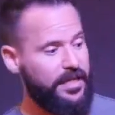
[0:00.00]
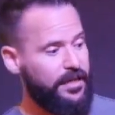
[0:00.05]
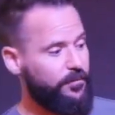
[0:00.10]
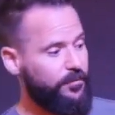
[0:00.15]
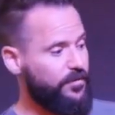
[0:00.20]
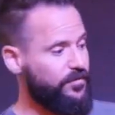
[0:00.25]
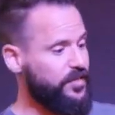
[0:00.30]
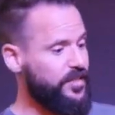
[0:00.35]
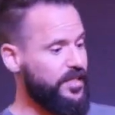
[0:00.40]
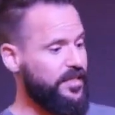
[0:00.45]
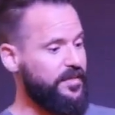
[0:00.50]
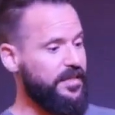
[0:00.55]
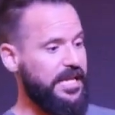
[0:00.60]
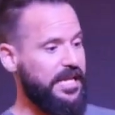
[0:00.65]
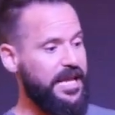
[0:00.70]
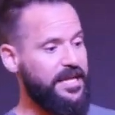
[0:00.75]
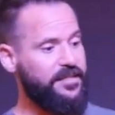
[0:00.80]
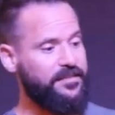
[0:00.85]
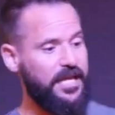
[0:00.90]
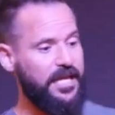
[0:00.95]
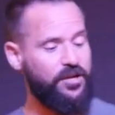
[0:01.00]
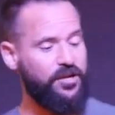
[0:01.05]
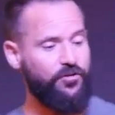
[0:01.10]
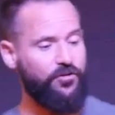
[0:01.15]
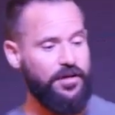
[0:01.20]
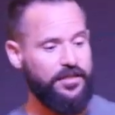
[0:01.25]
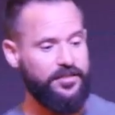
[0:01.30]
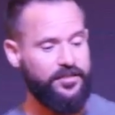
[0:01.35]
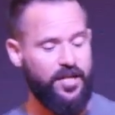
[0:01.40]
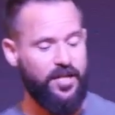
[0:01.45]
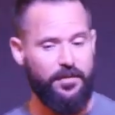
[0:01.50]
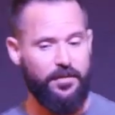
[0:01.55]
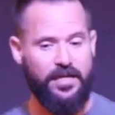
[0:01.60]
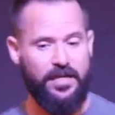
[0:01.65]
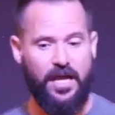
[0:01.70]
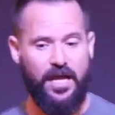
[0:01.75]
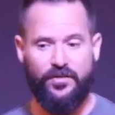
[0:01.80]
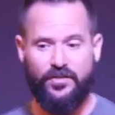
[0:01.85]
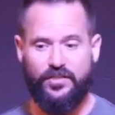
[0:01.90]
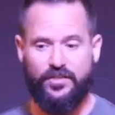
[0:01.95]
We've seen the Antichrist coming
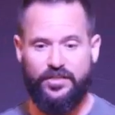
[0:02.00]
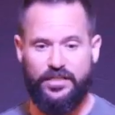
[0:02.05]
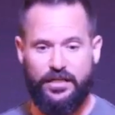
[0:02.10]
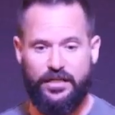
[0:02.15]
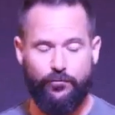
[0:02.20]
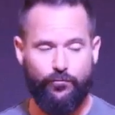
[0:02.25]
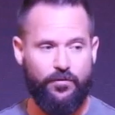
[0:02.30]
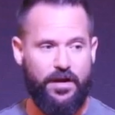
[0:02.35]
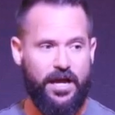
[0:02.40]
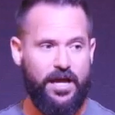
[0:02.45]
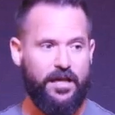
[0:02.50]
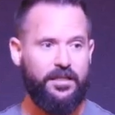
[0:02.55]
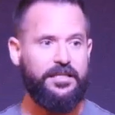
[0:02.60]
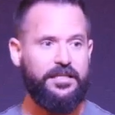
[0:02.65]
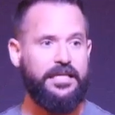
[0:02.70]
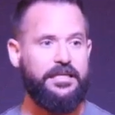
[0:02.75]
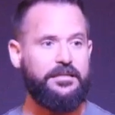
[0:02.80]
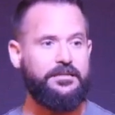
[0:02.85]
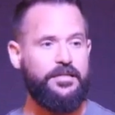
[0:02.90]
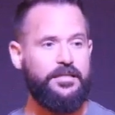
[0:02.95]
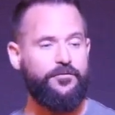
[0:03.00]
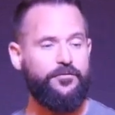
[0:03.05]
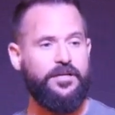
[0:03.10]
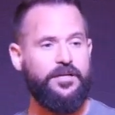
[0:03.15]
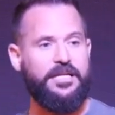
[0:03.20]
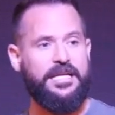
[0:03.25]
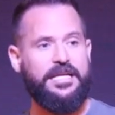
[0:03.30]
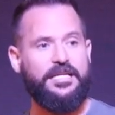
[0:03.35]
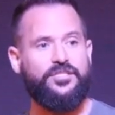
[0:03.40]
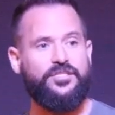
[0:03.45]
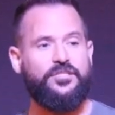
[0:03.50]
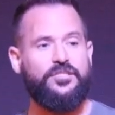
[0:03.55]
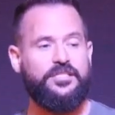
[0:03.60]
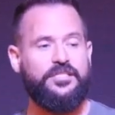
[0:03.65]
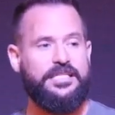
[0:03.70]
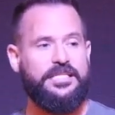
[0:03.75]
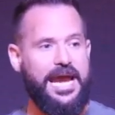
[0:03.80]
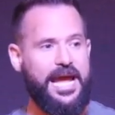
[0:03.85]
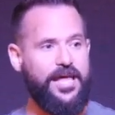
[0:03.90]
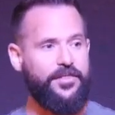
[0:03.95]
on the scene, rallying different nations,
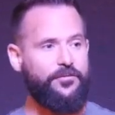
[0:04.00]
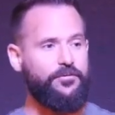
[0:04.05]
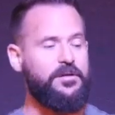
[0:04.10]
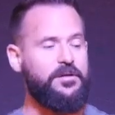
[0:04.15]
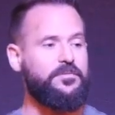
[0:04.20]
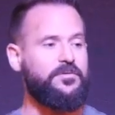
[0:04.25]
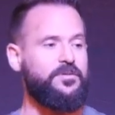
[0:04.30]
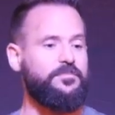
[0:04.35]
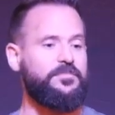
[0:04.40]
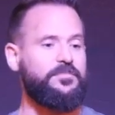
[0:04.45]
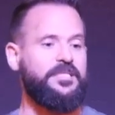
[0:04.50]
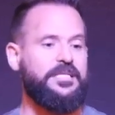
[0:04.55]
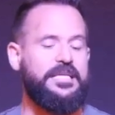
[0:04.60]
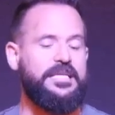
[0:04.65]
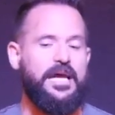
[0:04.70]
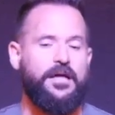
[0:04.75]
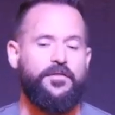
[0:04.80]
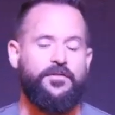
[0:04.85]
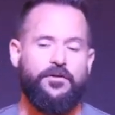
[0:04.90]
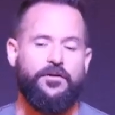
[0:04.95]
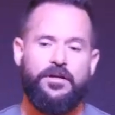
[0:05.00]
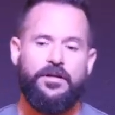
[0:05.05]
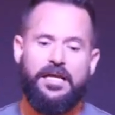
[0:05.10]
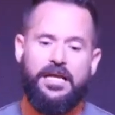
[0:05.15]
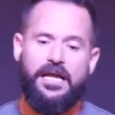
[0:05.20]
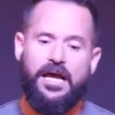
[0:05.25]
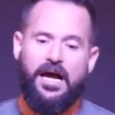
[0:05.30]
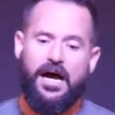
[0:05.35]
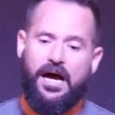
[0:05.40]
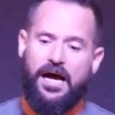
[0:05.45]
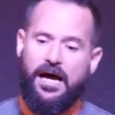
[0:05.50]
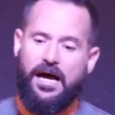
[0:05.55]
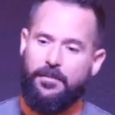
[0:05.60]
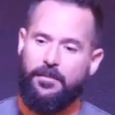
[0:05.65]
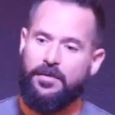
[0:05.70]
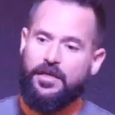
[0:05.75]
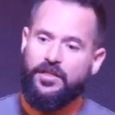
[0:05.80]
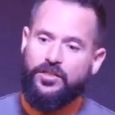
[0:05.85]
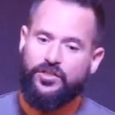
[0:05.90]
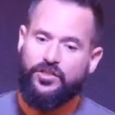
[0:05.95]
gathering them together,
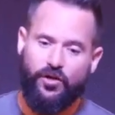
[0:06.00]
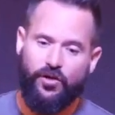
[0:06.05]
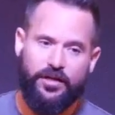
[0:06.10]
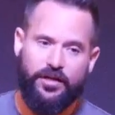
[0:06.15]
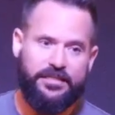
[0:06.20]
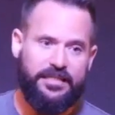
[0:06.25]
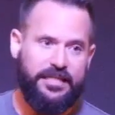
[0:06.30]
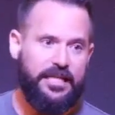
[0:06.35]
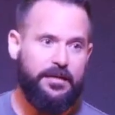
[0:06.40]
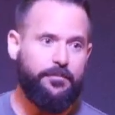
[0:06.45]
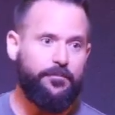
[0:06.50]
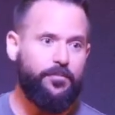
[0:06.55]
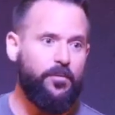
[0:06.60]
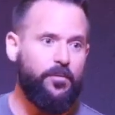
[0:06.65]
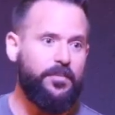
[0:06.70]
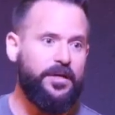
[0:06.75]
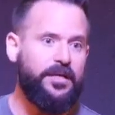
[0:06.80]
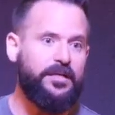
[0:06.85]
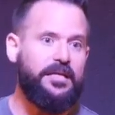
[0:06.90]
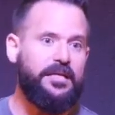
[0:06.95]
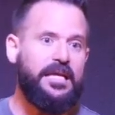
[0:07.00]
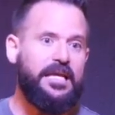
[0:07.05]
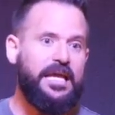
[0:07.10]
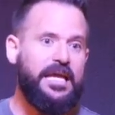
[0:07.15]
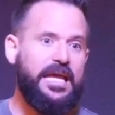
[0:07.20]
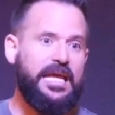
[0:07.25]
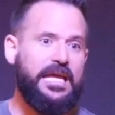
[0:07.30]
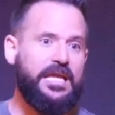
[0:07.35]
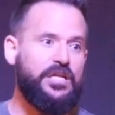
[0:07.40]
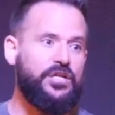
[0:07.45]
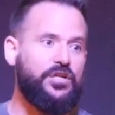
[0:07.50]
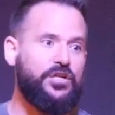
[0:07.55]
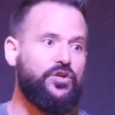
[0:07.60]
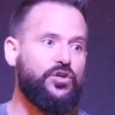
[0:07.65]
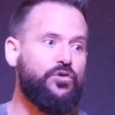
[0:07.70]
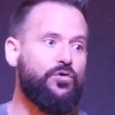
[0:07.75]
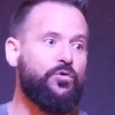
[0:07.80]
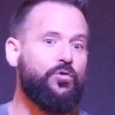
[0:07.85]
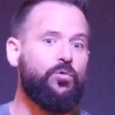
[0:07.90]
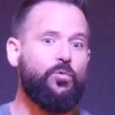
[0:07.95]
um, starting to implement a
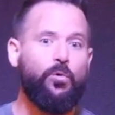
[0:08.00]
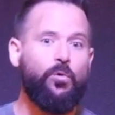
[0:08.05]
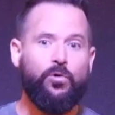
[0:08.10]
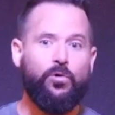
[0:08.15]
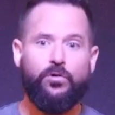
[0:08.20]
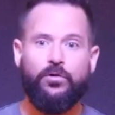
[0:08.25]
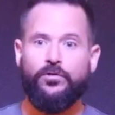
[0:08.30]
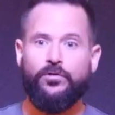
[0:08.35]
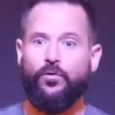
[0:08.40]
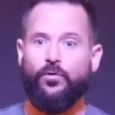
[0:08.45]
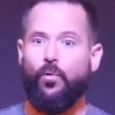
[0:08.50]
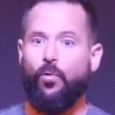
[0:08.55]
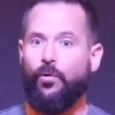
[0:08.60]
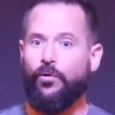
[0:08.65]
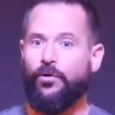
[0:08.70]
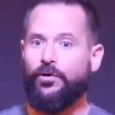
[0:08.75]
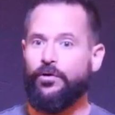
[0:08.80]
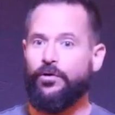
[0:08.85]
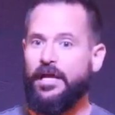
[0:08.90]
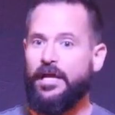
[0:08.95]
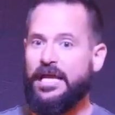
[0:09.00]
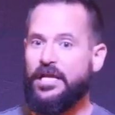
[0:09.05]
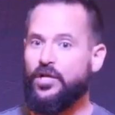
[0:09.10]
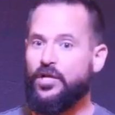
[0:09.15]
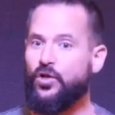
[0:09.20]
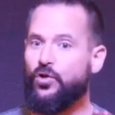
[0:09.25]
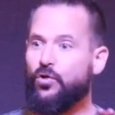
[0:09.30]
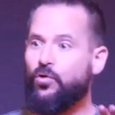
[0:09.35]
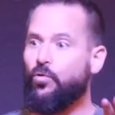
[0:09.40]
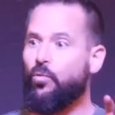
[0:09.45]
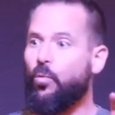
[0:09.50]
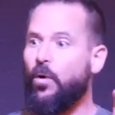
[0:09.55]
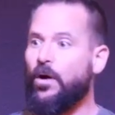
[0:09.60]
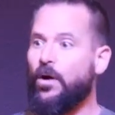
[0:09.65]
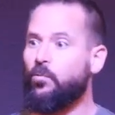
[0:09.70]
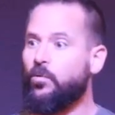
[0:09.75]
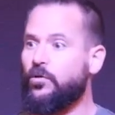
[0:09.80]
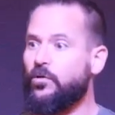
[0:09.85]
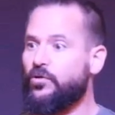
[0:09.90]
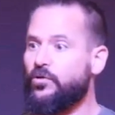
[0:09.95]
new world order, a new
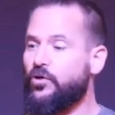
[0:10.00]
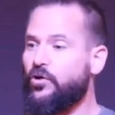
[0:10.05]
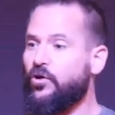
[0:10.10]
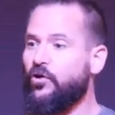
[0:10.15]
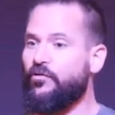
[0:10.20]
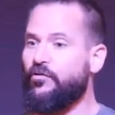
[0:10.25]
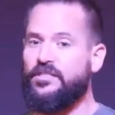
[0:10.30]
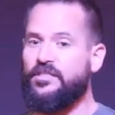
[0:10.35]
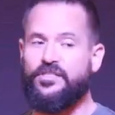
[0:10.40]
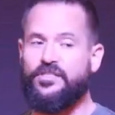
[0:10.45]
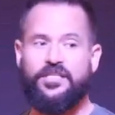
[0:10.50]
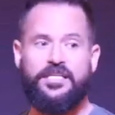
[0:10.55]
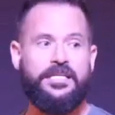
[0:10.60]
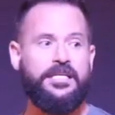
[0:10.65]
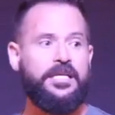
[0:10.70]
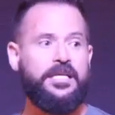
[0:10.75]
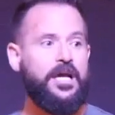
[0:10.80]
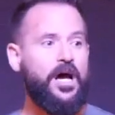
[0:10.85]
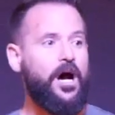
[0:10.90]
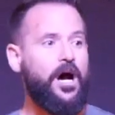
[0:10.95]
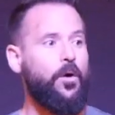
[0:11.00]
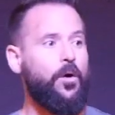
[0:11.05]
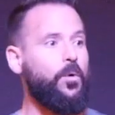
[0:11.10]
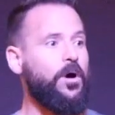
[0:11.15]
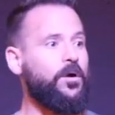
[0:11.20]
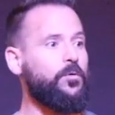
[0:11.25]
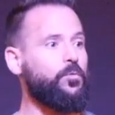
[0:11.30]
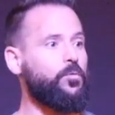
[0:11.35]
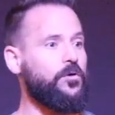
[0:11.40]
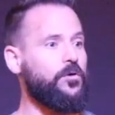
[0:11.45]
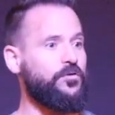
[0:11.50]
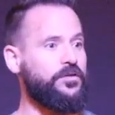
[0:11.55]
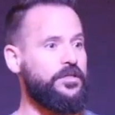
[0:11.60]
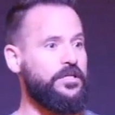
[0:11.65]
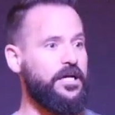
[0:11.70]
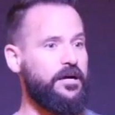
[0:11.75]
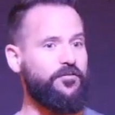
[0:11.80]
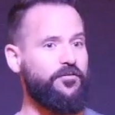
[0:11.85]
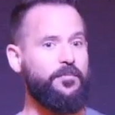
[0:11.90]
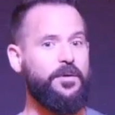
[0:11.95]
one world currency, a one world
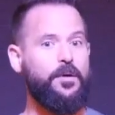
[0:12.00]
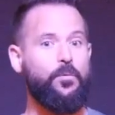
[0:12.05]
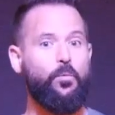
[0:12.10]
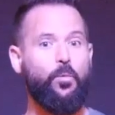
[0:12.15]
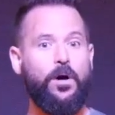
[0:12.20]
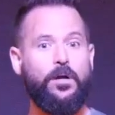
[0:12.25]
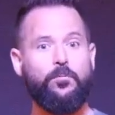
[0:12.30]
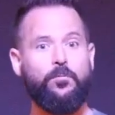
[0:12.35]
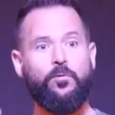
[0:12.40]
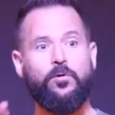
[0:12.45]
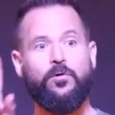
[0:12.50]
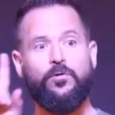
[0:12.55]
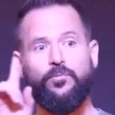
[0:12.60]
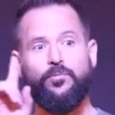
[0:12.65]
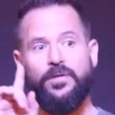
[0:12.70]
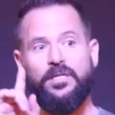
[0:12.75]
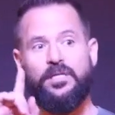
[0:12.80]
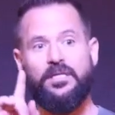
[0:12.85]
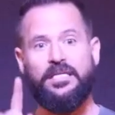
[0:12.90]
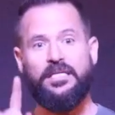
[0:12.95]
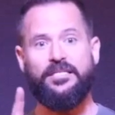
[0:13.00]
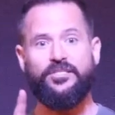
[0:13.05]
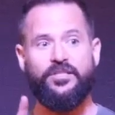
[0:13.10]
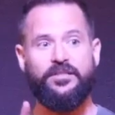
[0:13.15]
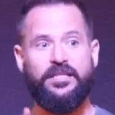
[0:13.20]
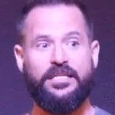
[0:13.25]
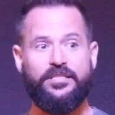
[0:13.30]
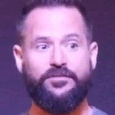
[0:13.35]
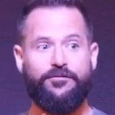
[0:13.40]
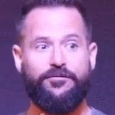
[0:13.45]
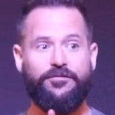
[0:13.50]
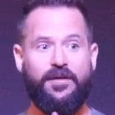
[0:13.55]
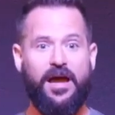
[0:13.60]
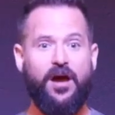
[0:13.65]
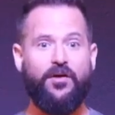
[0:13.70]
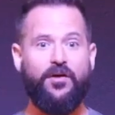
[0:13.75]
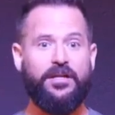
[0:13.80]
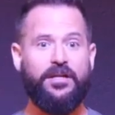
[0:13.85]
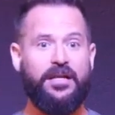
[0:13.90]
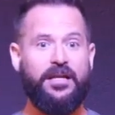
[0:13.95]
government, one world religion that's
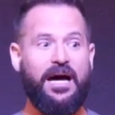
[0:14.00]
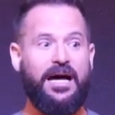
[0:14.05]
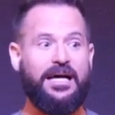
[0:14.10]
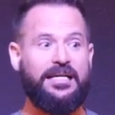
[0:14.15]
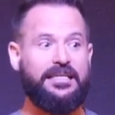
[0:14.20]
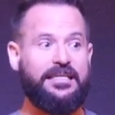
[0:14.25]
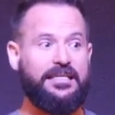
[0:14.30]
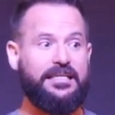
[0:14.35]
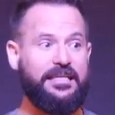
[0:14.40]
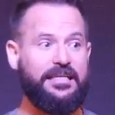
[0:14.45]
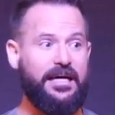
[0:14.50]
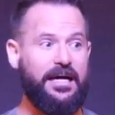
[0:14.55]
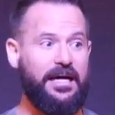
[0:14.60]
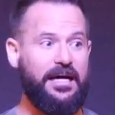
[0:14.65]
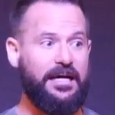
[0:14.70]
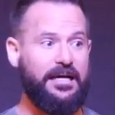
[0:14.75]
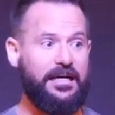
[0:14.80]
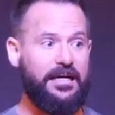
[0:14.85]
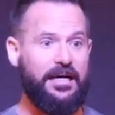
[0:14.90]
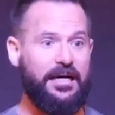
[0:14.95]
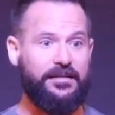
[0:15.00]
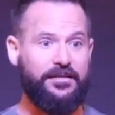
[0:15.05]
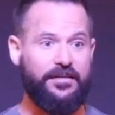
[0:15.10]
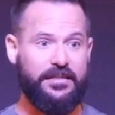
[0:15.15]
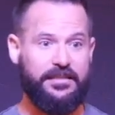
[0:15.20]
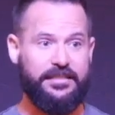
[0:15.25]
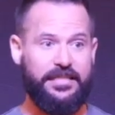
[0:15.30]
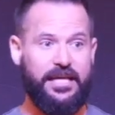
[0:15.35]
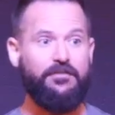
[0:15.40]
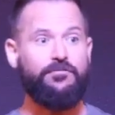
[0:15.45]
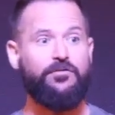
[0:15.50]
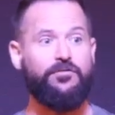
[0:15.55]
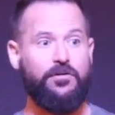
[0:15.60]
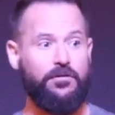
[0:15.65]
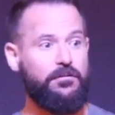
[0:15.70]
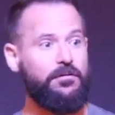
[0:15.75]
founded on, uh, on the devil,